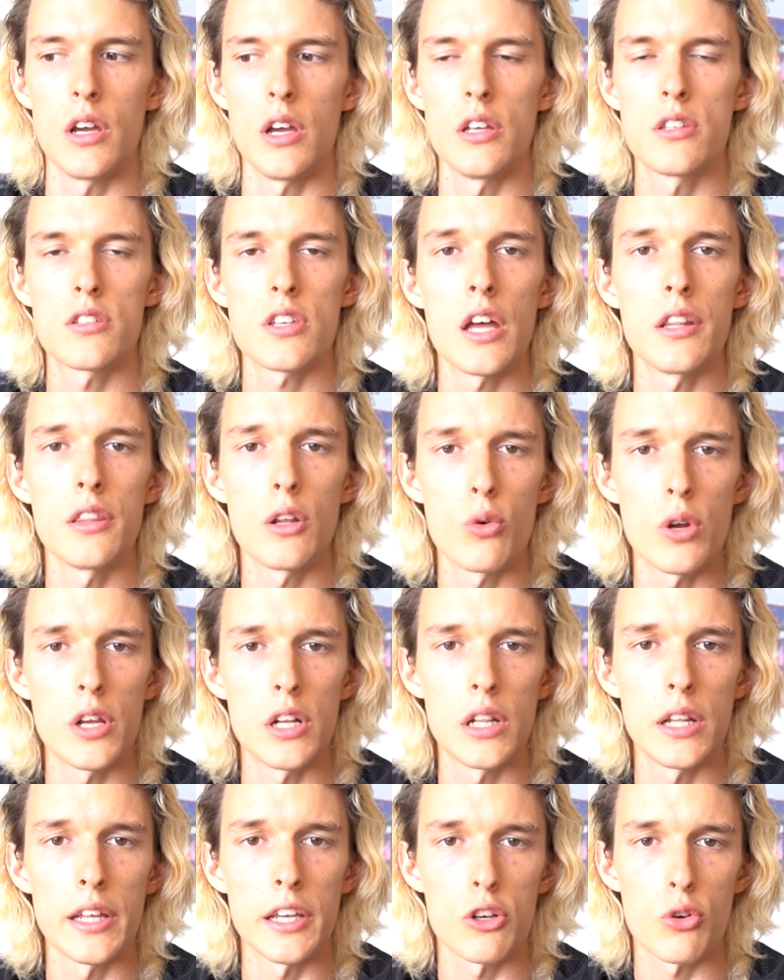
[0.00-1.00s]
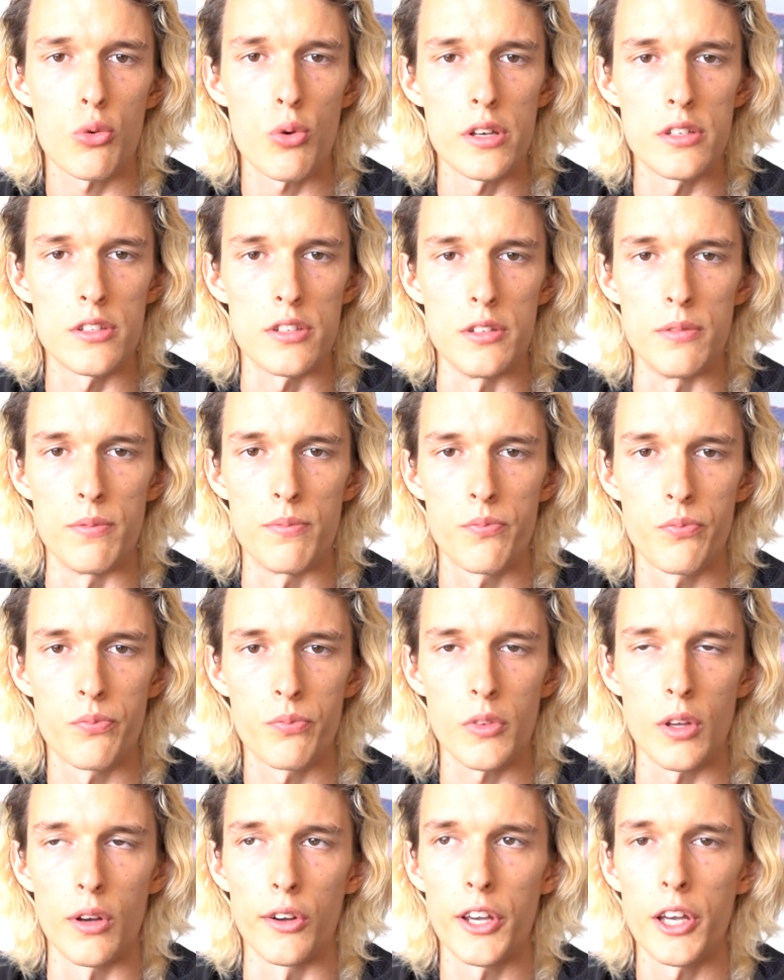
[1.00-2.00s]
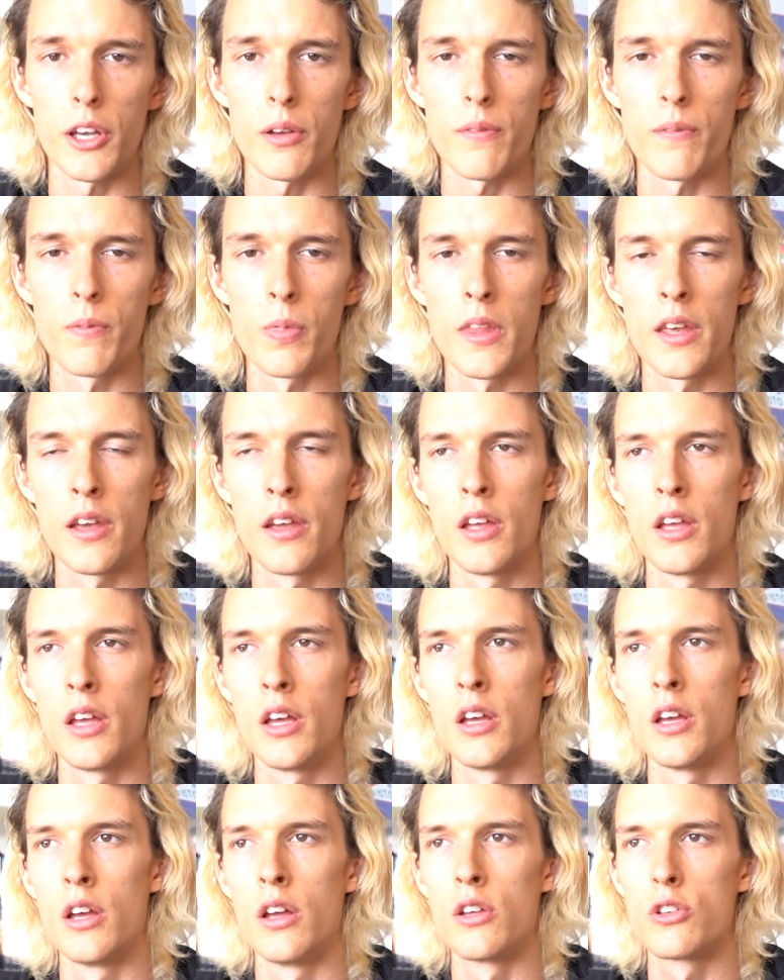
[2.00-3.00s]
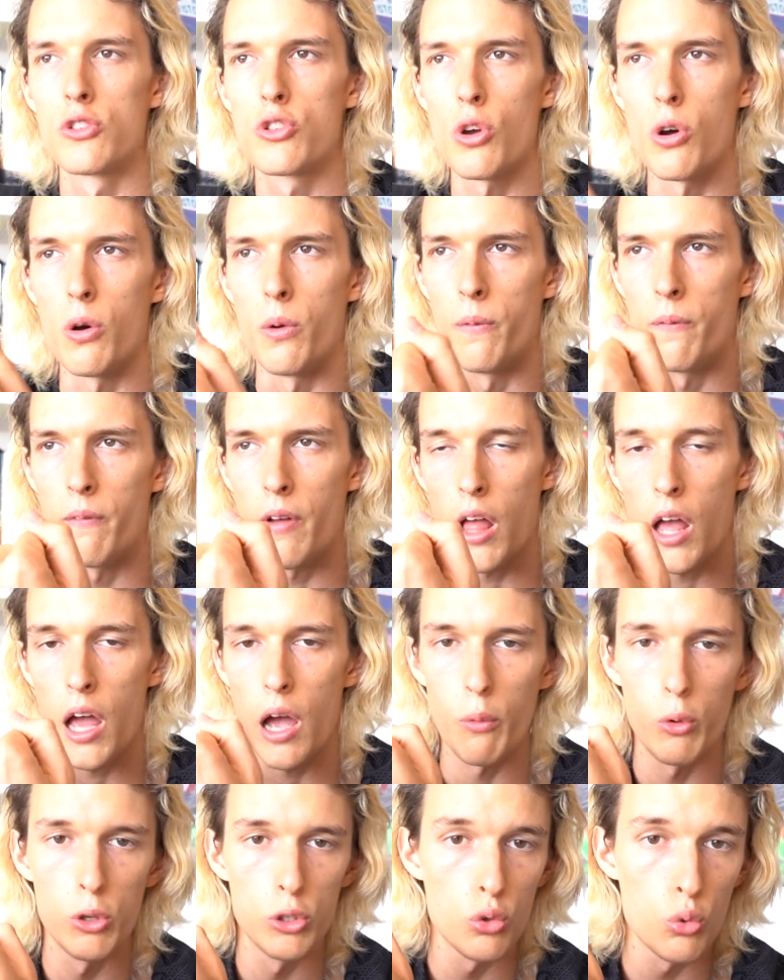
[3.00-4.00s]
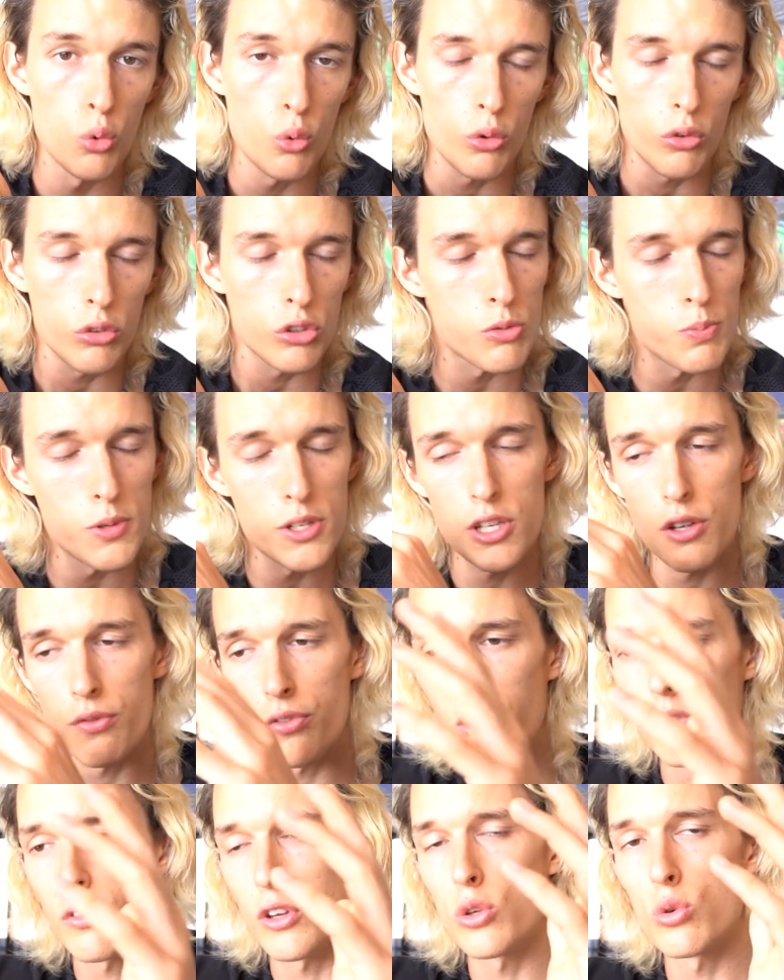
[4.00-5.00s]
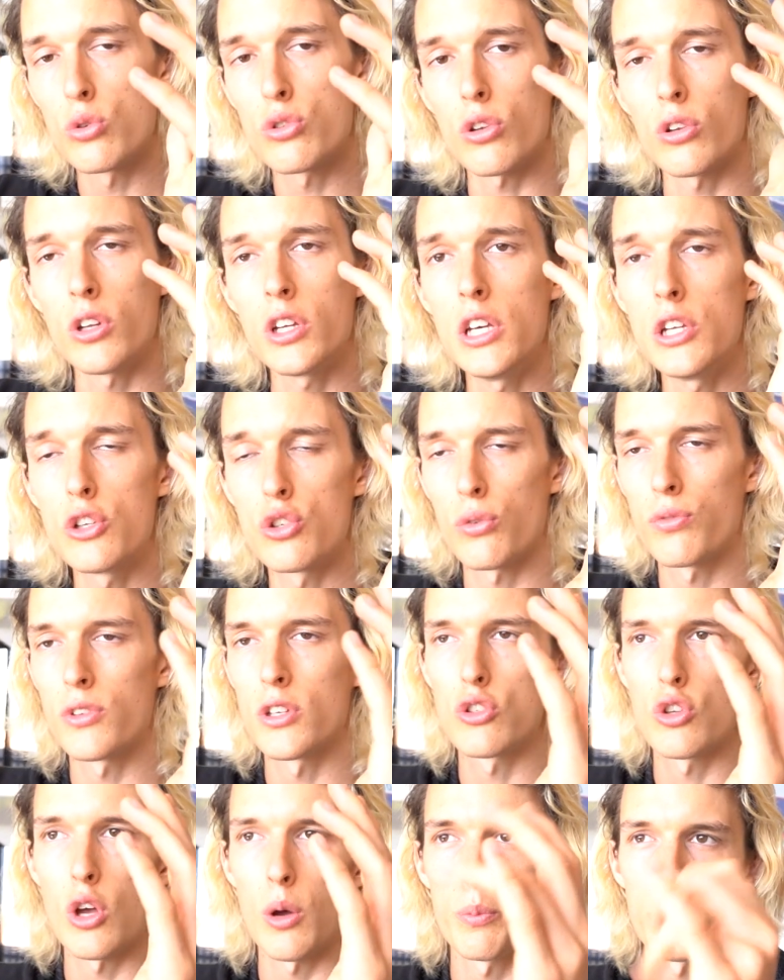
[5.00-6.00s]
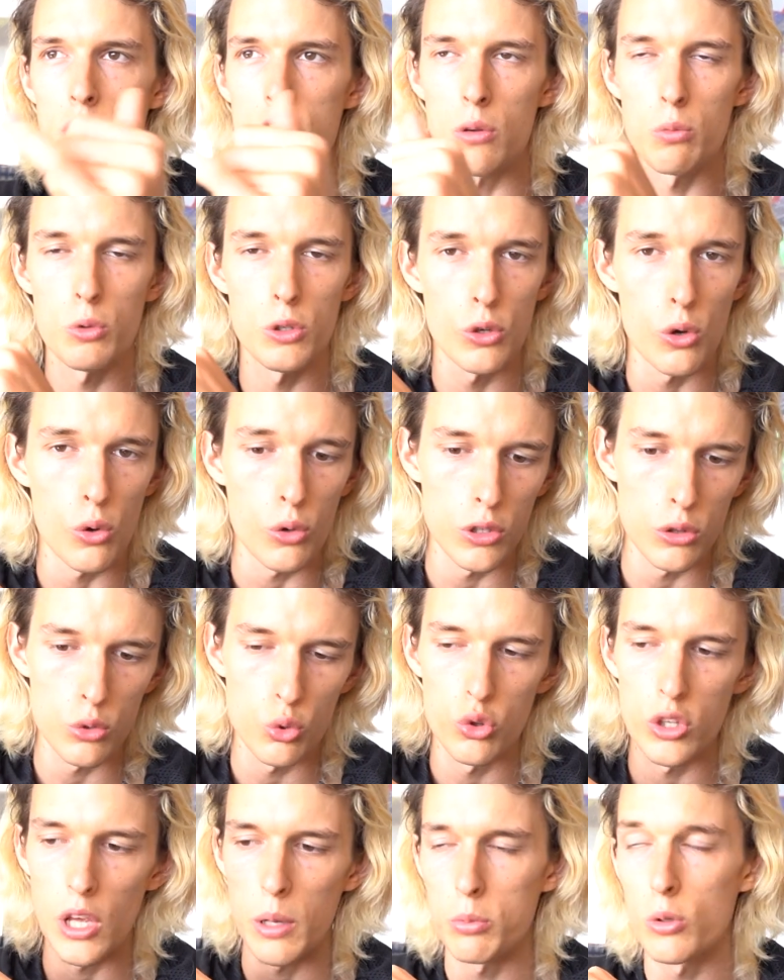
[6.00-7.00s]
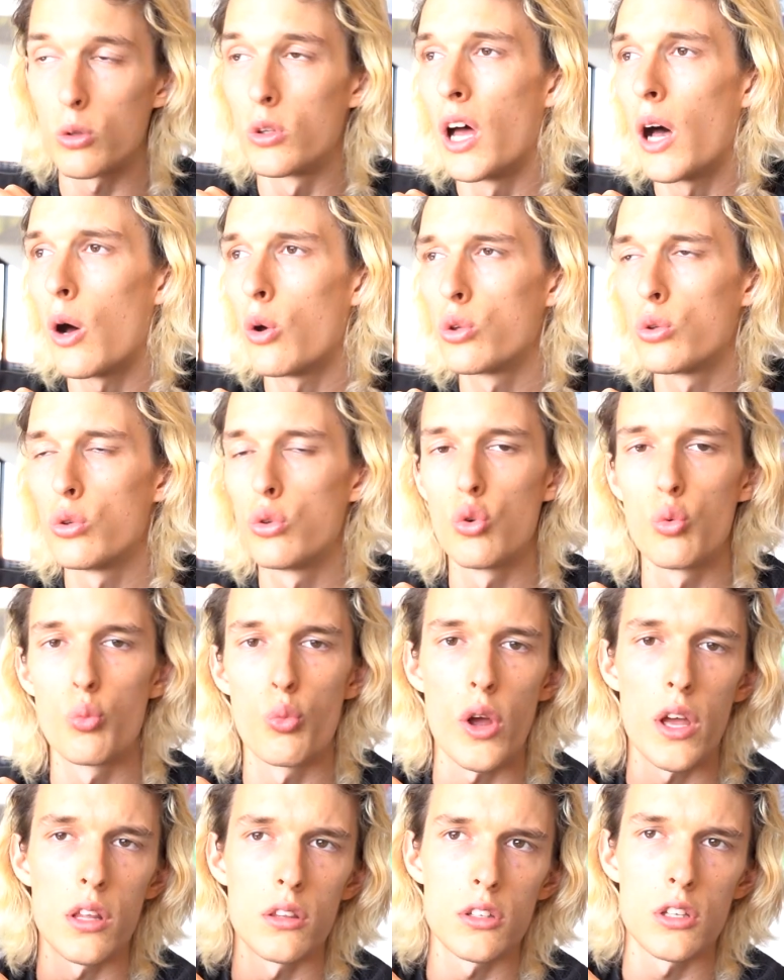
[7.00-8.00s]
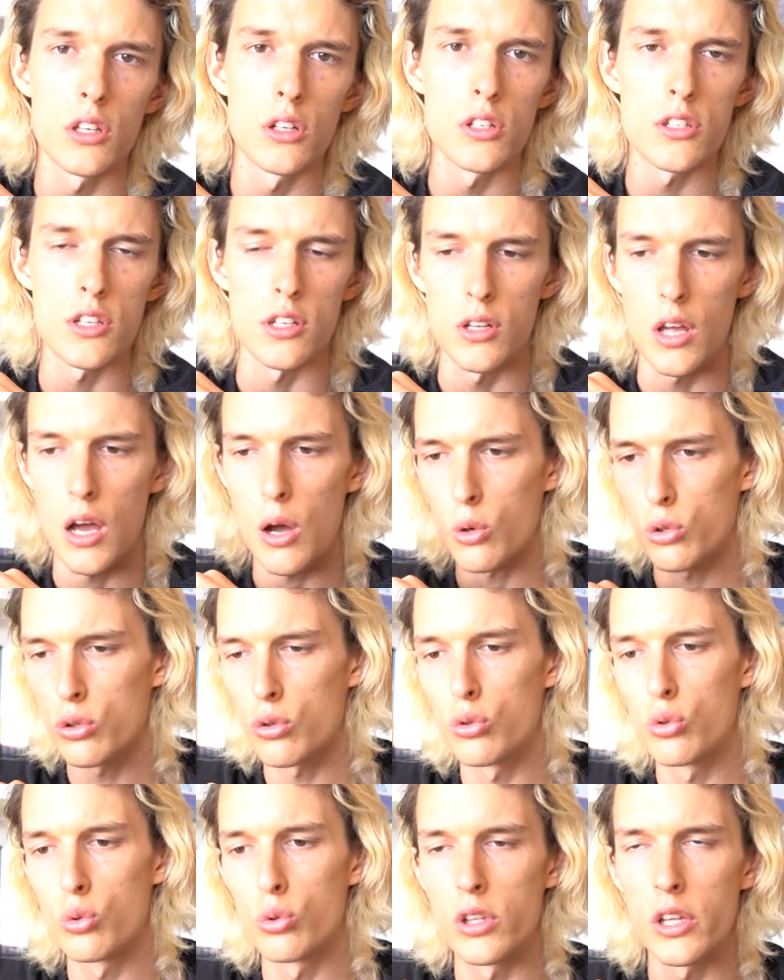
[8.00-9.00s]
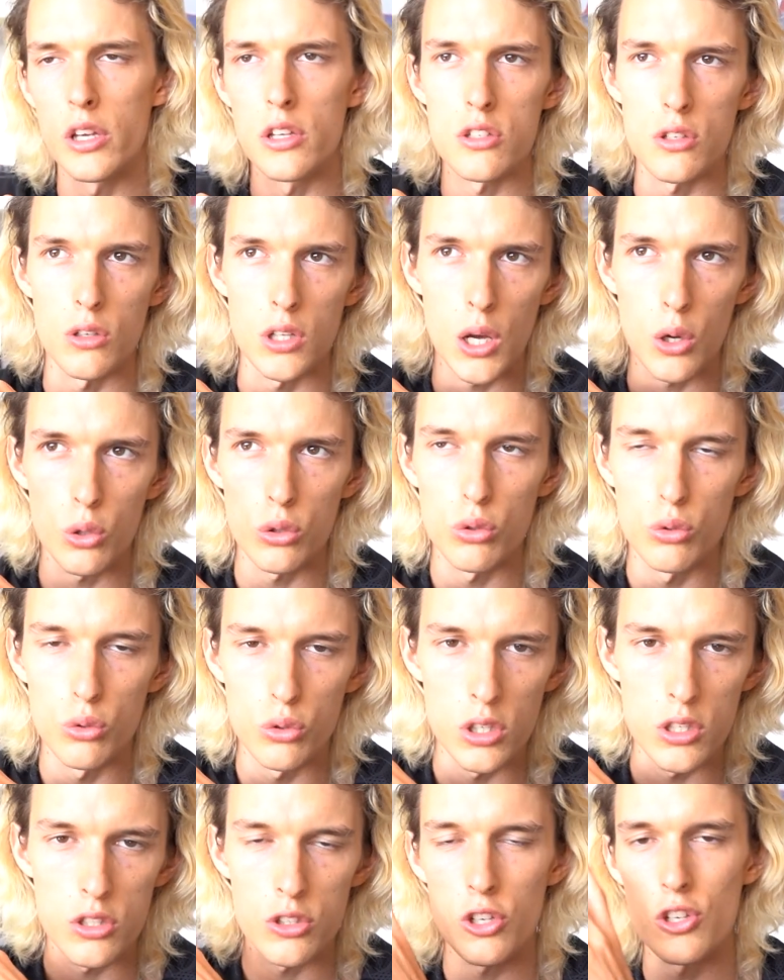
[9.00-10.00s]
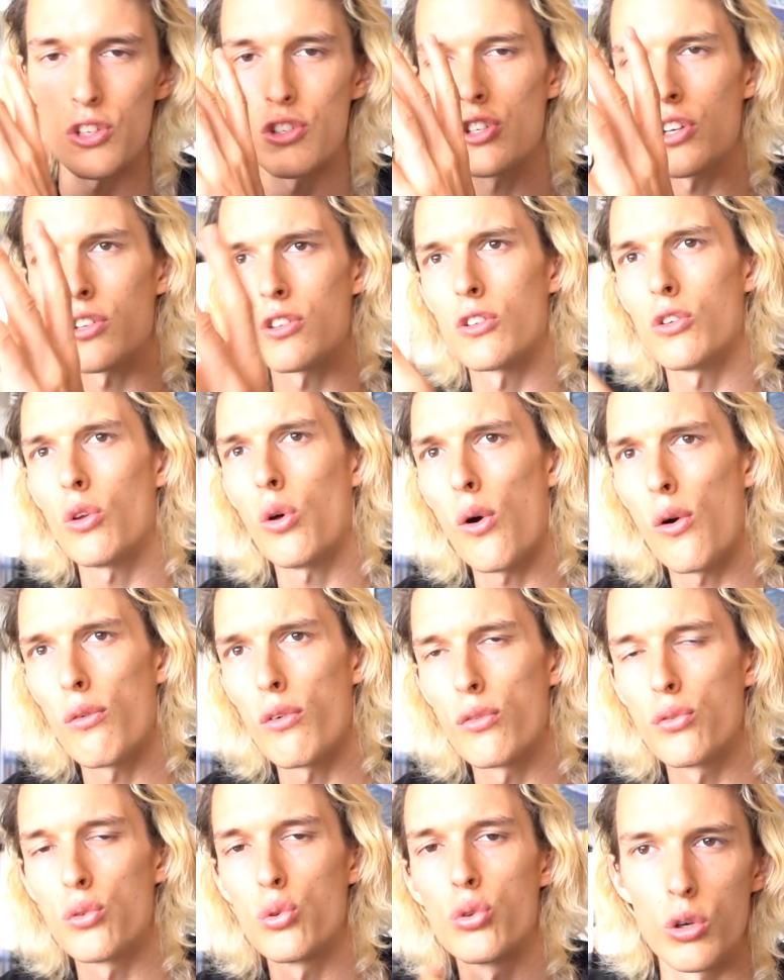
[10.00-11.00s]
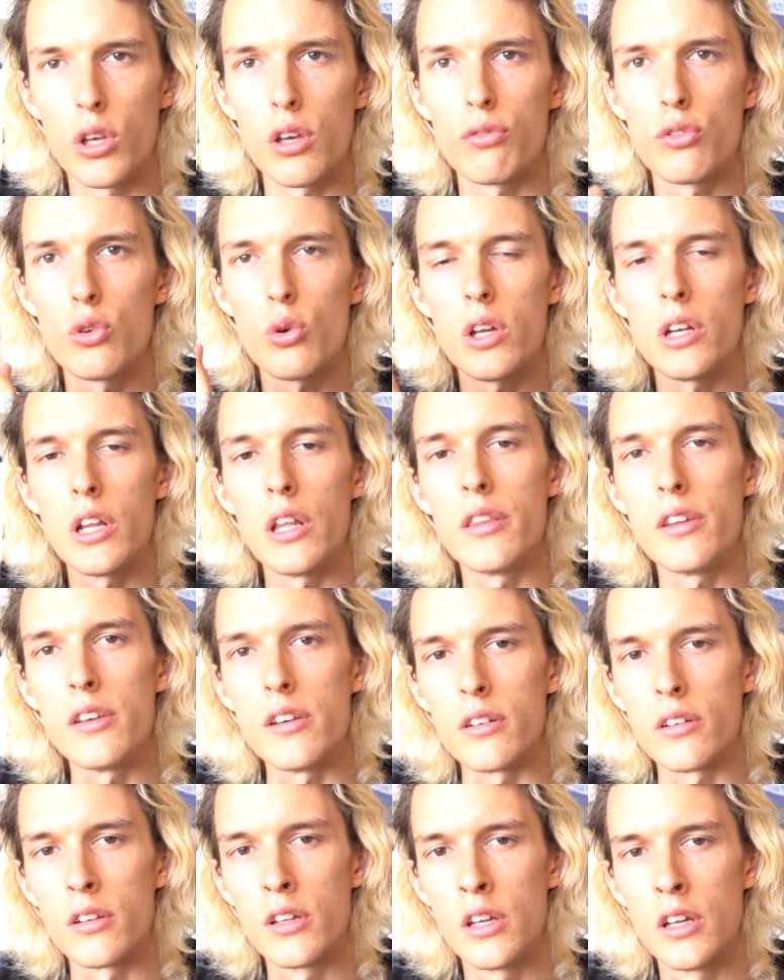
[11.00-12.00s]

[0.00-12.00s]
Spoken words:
It's underrated like crazy, okay? So I will do specific videos on each of these topics. I will go into depth on how to do brand deals and how to do this and how to do this. This is just an overview to give you an idea.